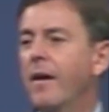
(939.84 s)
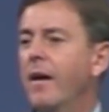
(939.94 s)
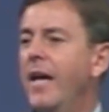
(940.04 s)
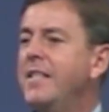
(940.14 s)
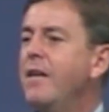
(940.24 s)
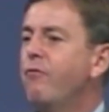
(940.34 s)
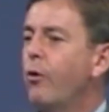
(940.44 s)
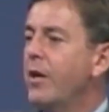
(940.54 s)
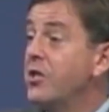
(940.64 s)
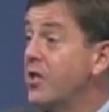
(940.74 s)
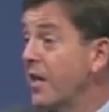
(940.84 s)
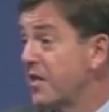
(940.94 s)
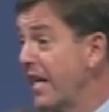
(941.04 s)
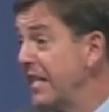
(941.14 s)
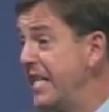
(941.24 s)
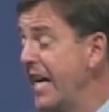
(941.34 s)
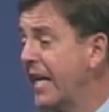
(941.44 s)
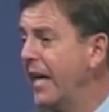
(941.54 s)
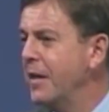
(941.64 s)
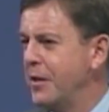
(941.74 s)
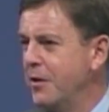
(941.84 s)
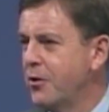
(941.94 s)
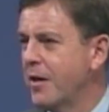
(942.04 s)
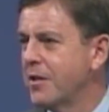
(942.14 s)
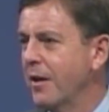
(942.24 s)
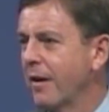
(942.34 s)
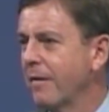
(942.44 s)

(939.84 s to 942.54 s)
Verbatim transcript: 1846, that decade is interesting.